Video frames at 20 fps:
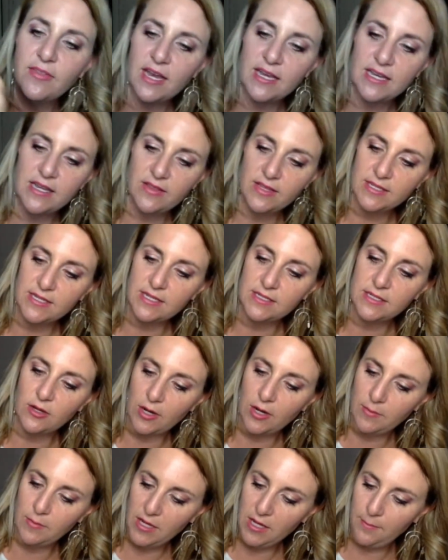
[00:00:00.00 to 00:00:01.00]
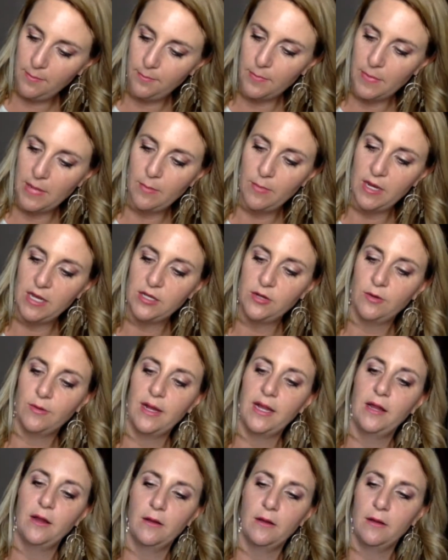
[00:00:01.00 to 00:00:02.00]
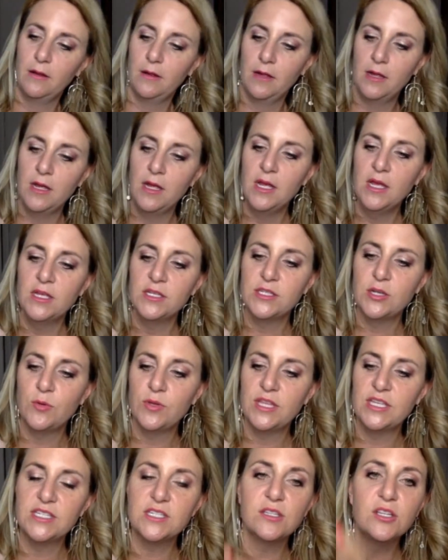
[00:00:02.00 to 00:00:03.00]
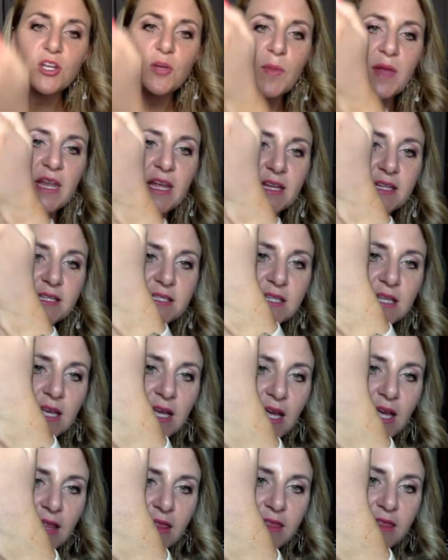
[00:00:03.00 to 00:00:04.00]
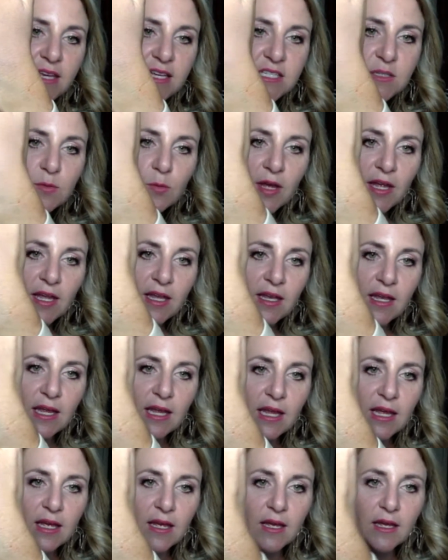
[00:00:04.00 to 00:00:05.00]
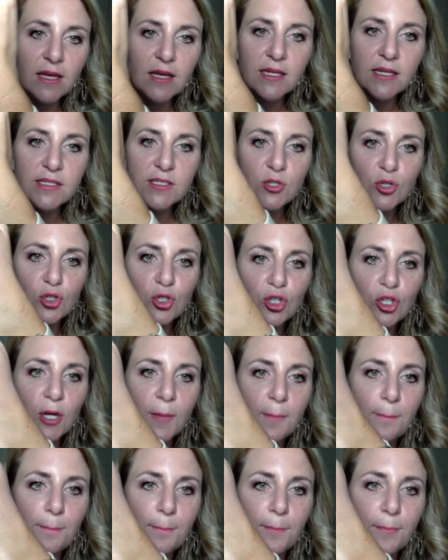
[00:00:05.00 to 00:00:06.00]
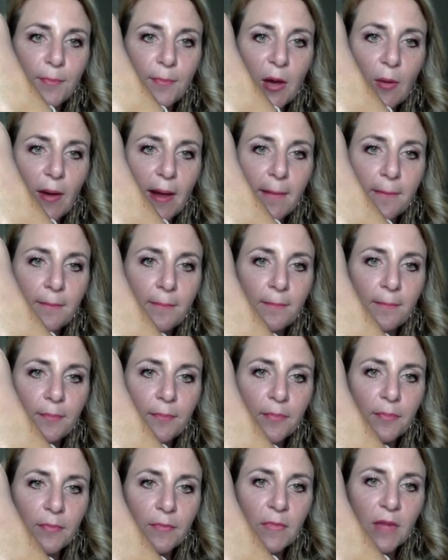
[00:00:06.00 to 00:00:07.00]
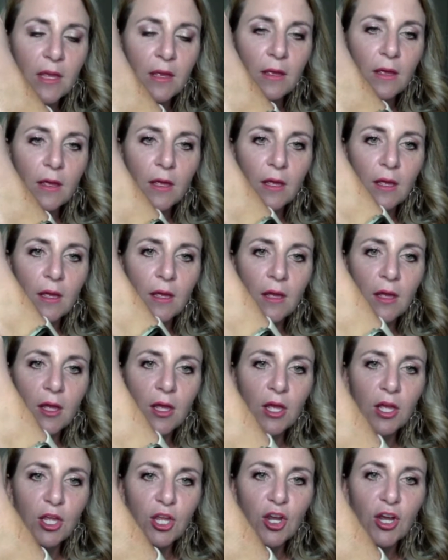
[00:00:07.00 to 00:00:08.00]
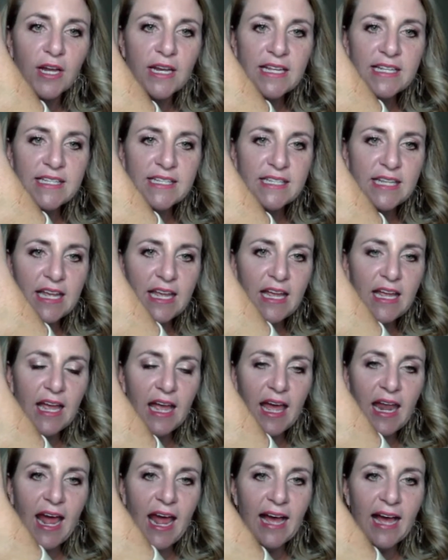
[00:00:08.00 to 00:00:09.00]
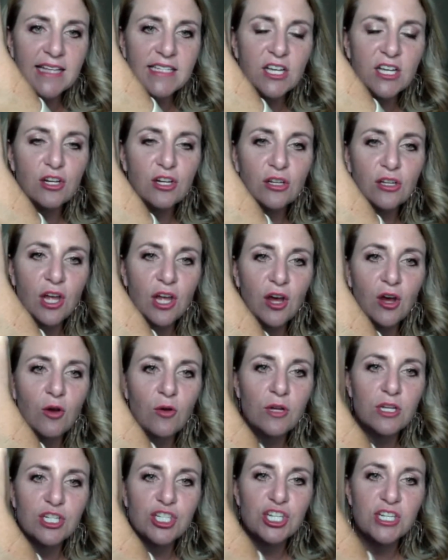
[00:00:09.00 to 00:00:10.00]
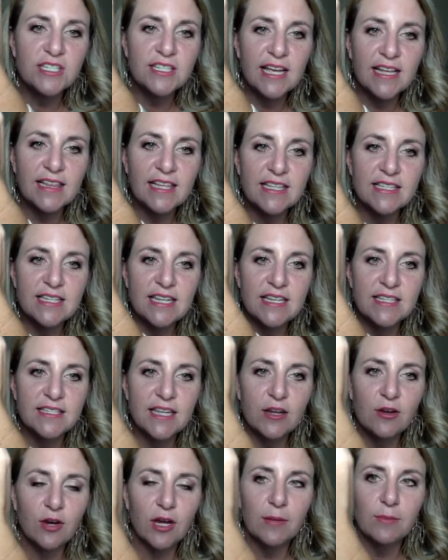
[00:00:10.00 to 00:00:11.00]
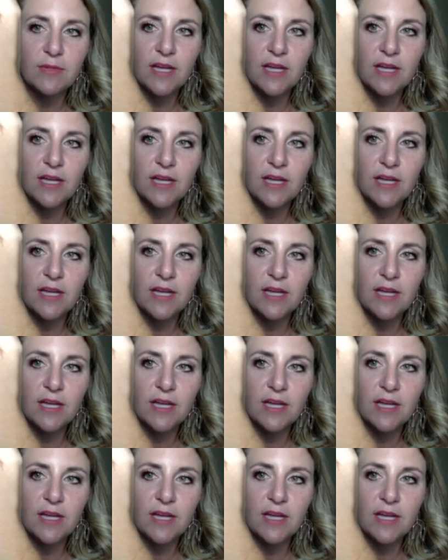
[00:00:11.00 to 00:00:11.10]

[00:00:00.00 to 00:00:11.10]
that I did the CC cream? Yep, I'm gonna do it right here. So with this luminous, this one is that way. You're gonna see it has a glow just like the CC cream